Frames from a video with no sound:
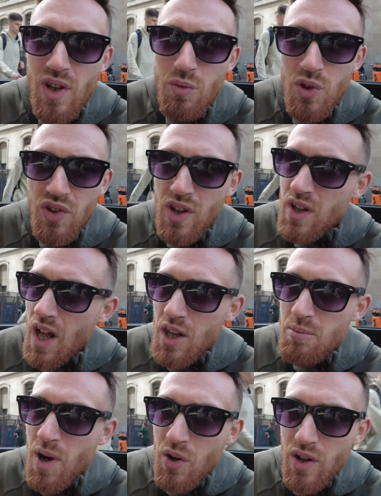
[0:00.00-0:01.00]
we're still in Latin
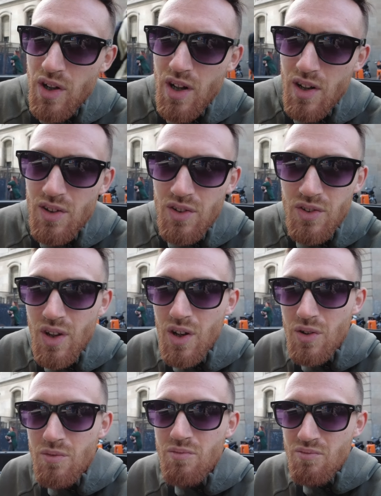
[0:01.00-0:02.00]
America,
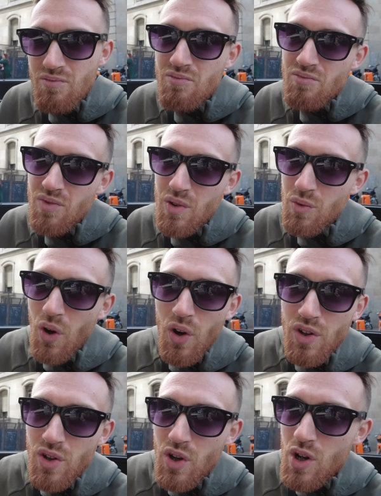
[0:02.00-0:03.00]
so we're not
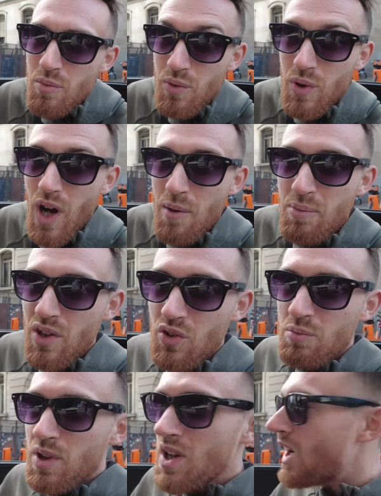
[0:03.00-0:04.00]
in Europe. We're happy
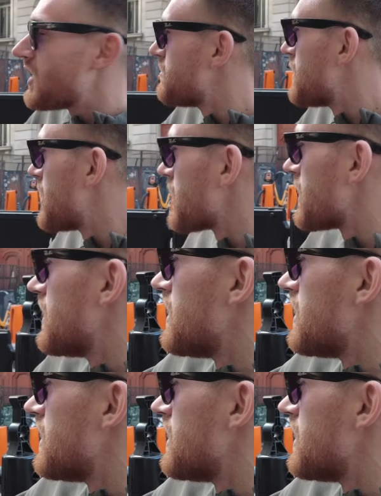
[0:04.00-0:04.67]
to be in Latin America.